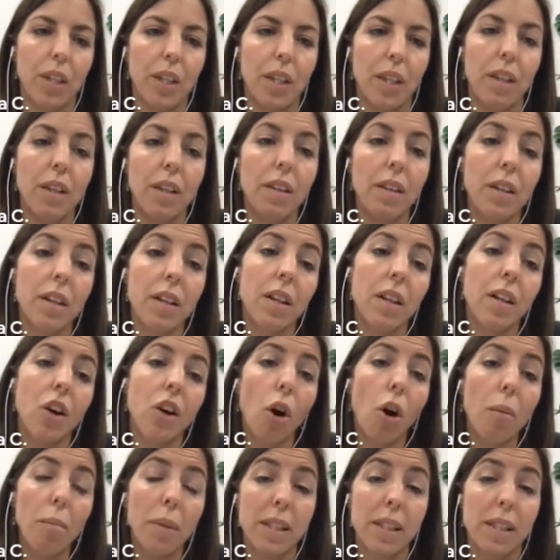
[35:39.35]
either
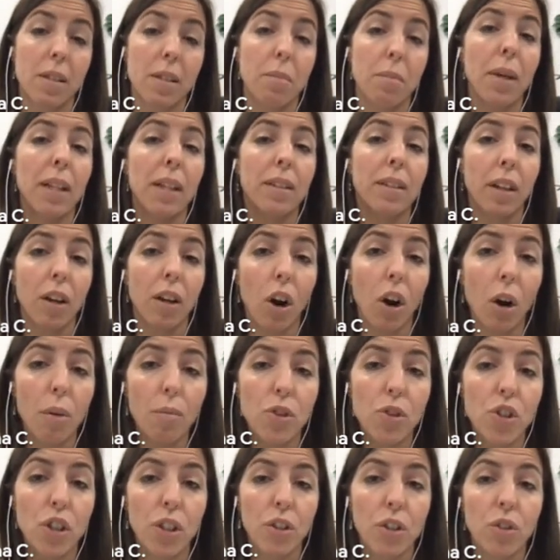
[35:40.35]
compact symmetric
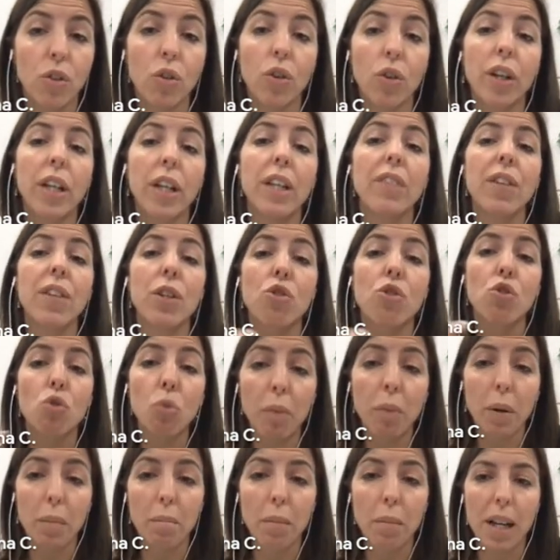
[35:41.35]
object or even
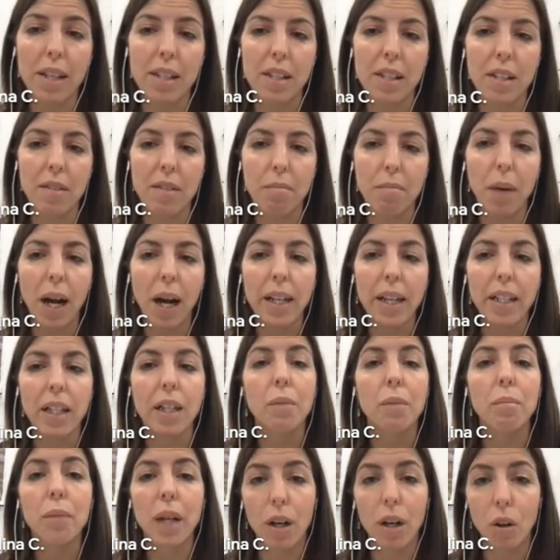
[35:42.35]
supermassive
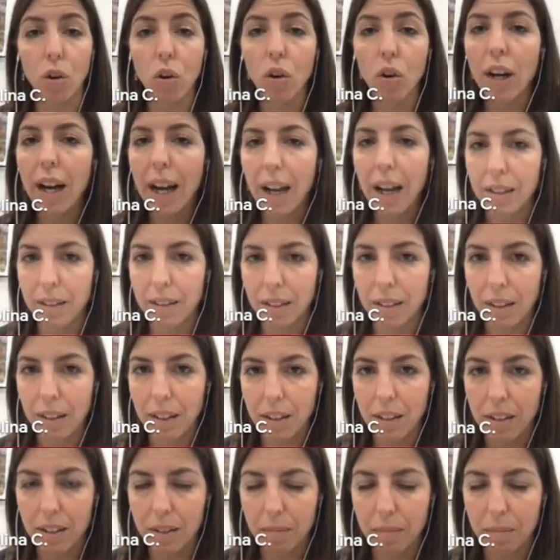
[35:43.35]
binary black hole
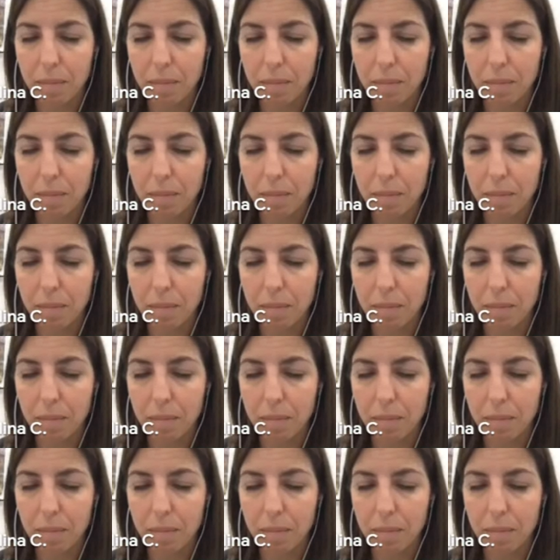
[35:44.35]
candidates.